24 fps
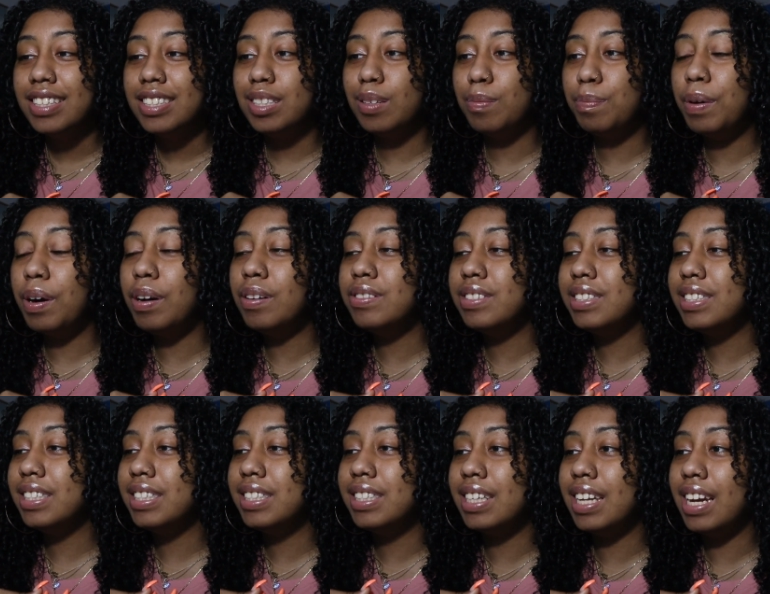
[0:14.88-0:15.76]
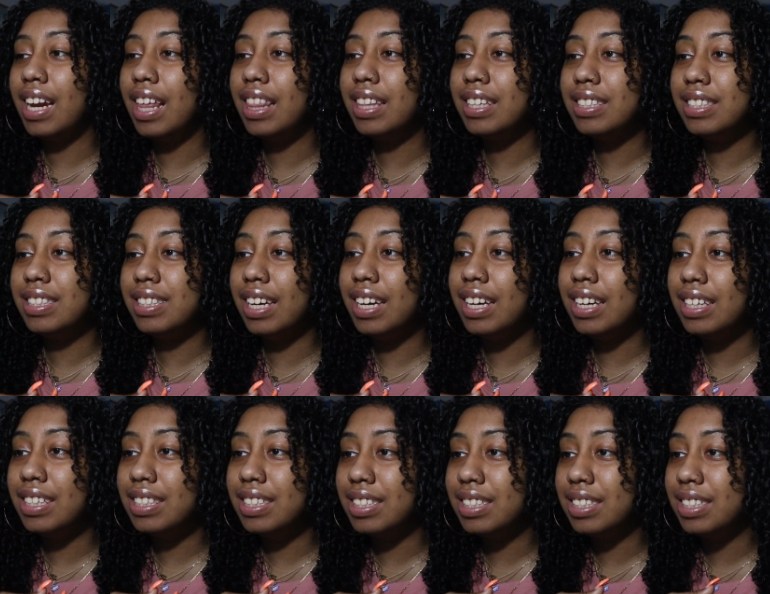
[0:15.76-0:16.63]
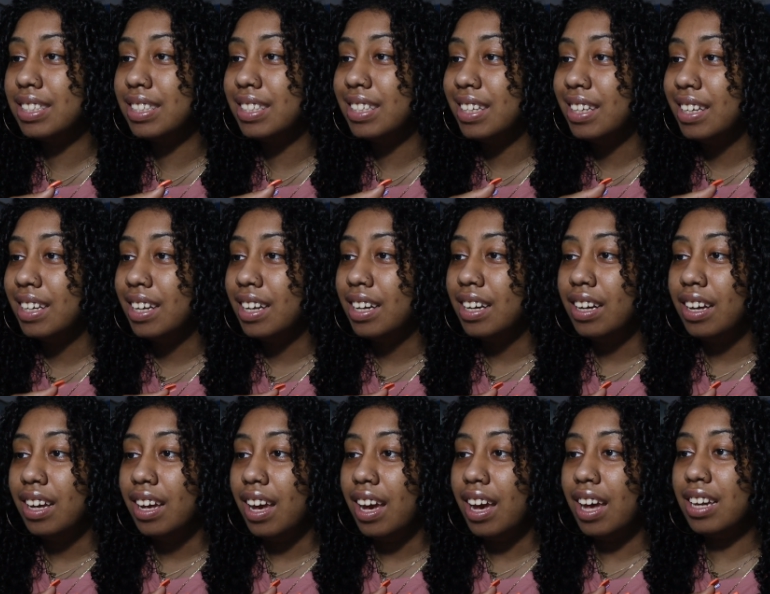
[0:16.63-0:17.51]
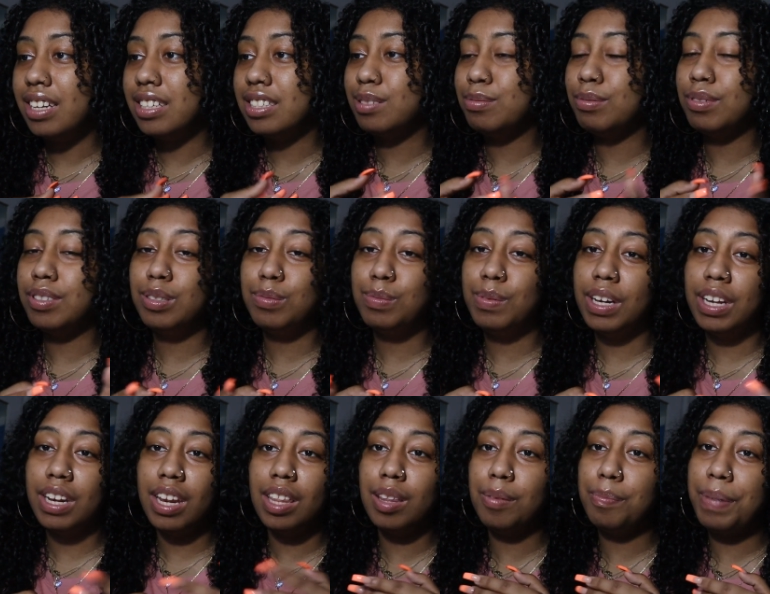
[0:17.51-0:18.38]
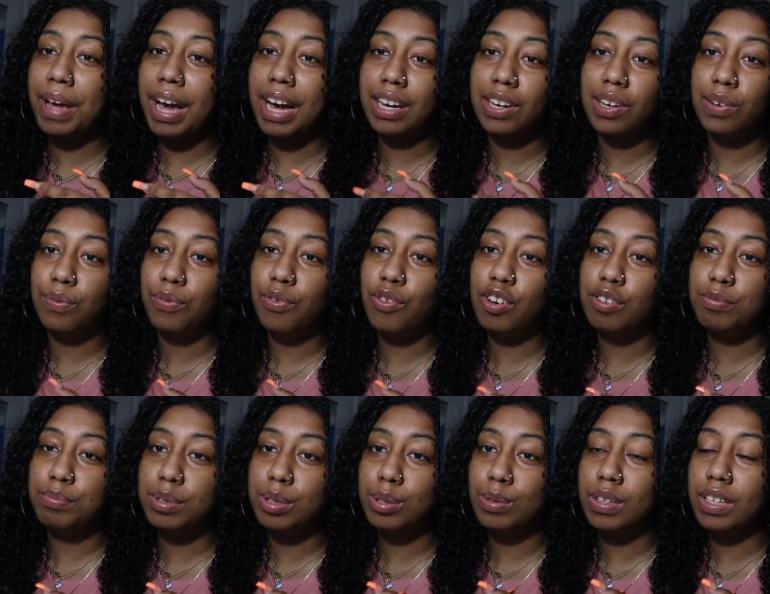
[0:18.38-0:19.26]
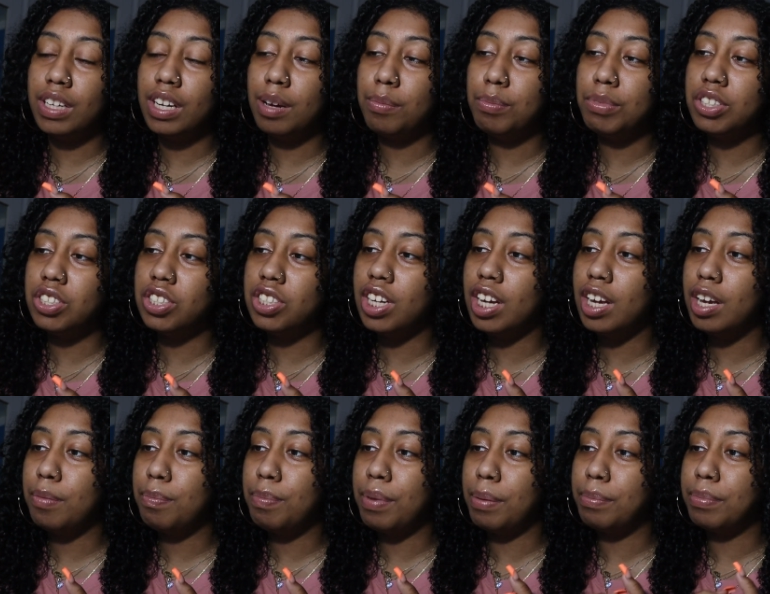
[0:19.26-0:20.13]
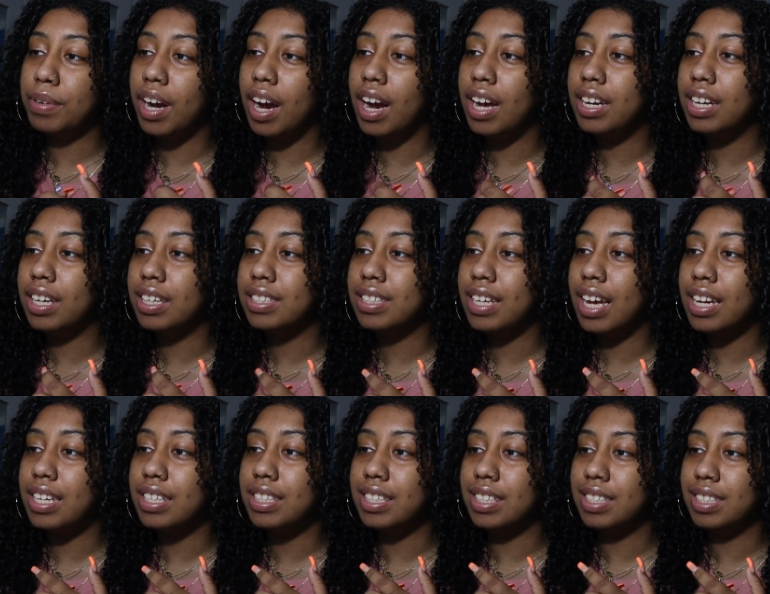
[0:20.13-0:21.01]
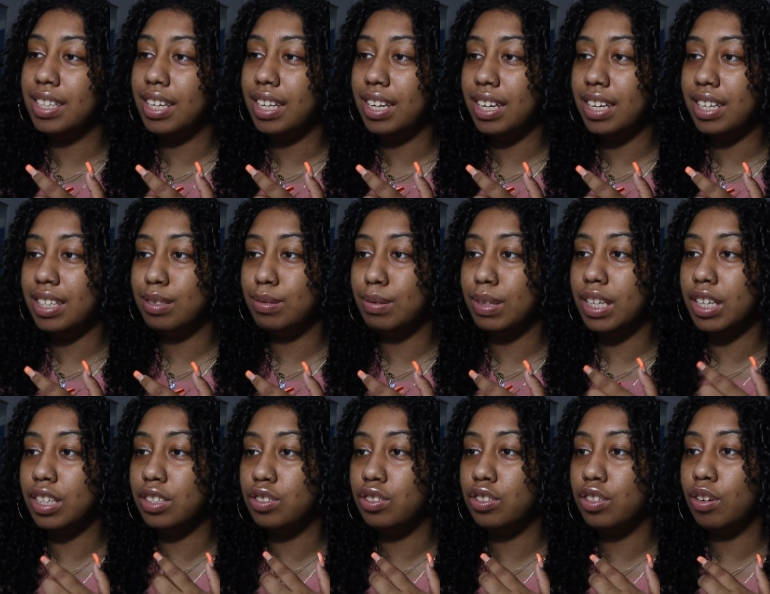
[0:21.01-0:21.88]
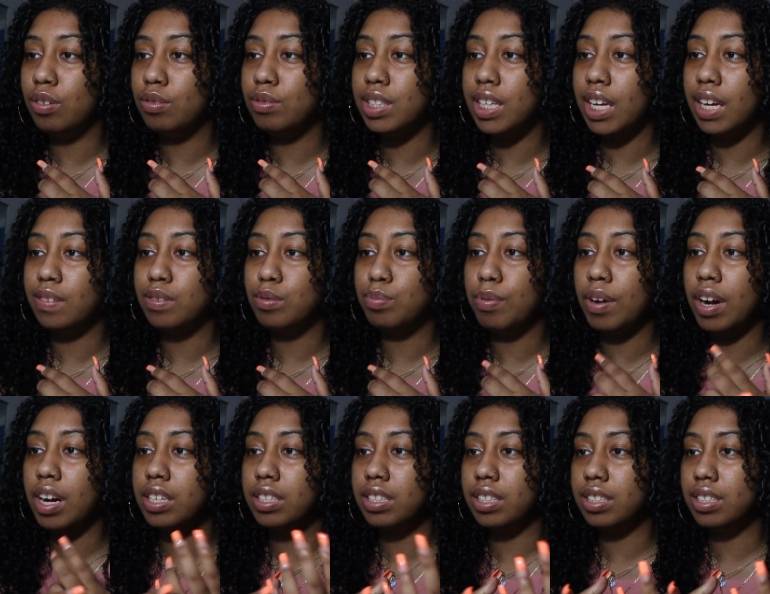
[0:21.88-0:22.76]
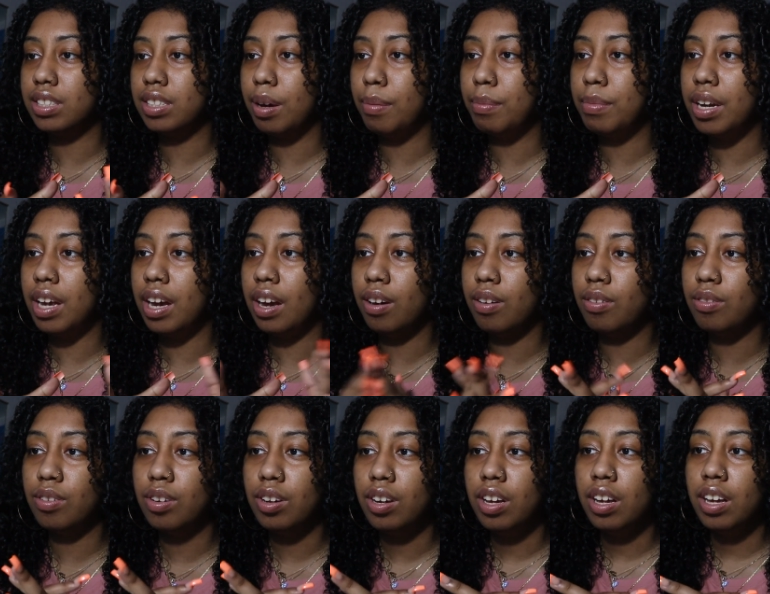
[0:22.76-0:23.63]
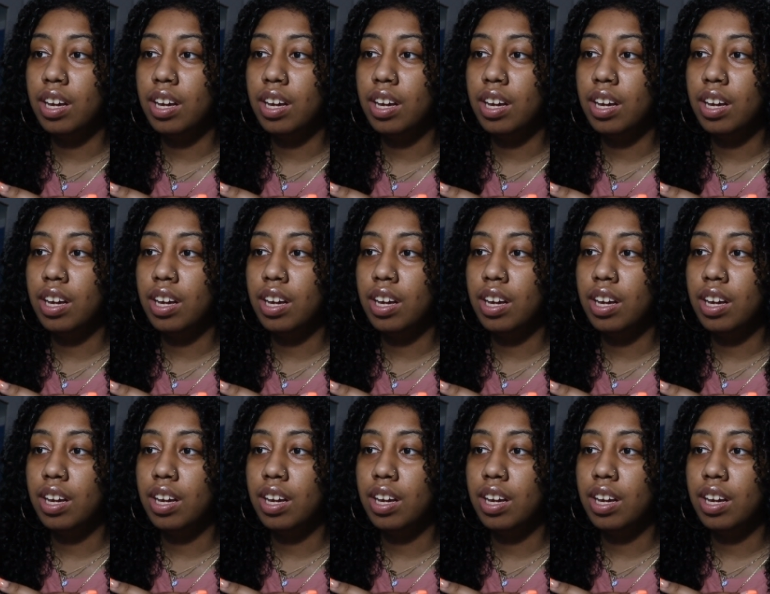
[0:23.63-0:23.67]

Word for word: supposedly it's another diss and it's supposed to be another back and forth between him and Chip. I'm kind of excited to see this because you know Dave's project's coming out.